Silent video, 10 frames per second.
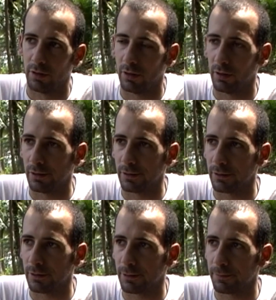
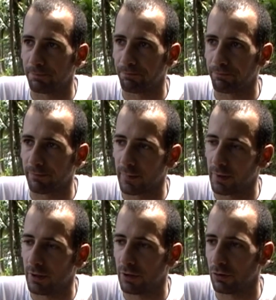And
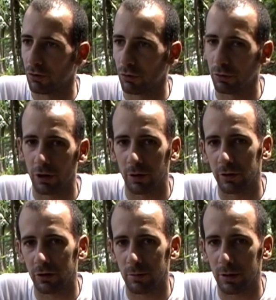I had such good time
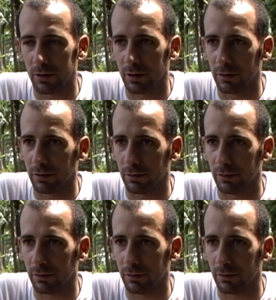in Tibet that